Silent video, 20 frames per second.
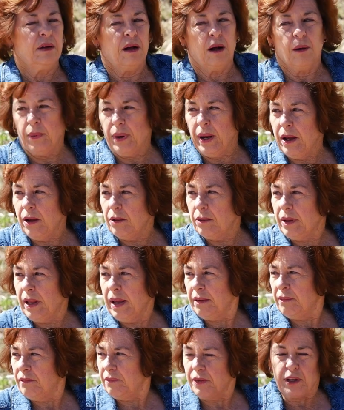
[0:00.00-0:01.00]
around
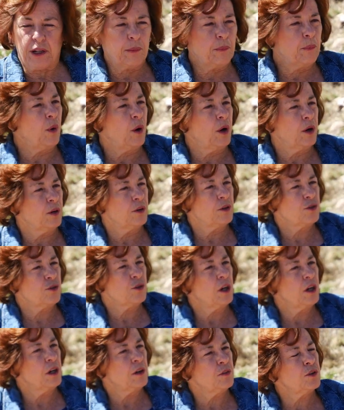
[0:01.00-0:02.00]
like fill up water
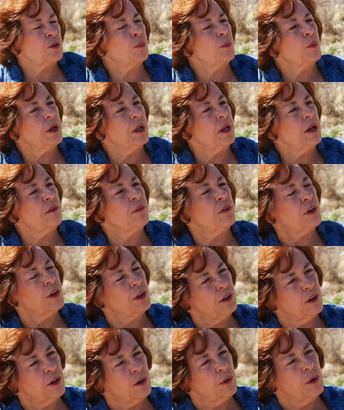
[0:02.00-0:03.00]
troughs or whatever,
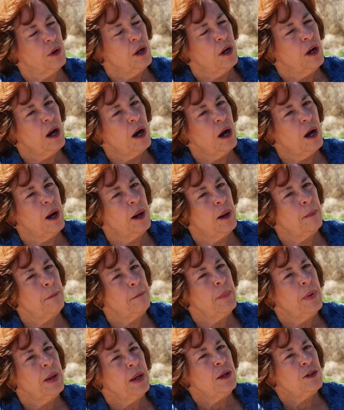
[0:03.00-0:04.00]
you know. Um,
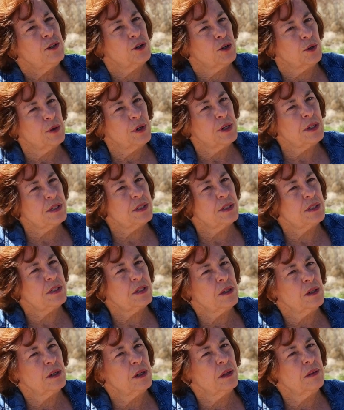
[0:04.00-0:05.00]
tourists
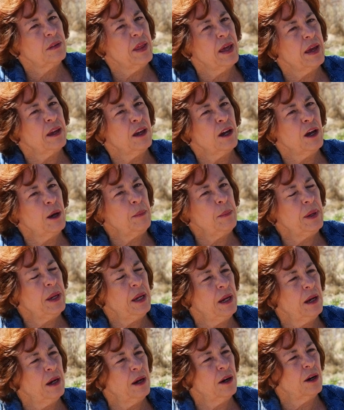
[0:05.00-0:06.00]
that come
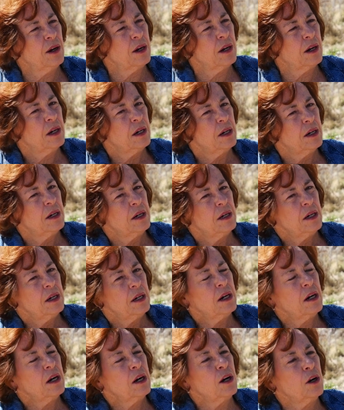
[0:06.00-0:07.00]
here
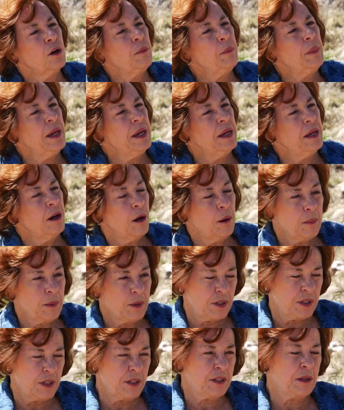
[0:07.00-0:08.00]
are ama-
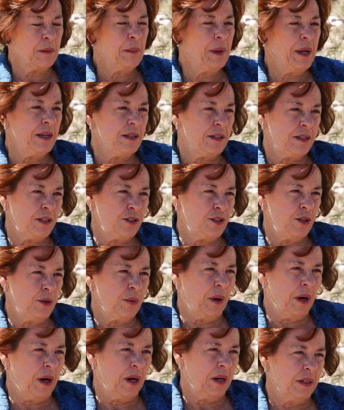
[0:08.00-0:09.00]
almost as amazed as
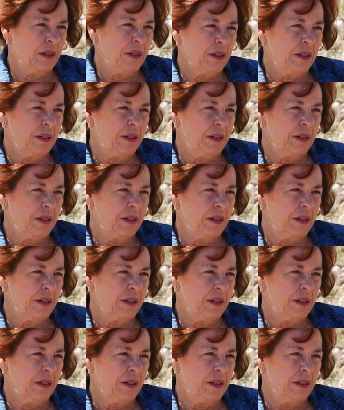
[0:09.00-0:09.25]
you are.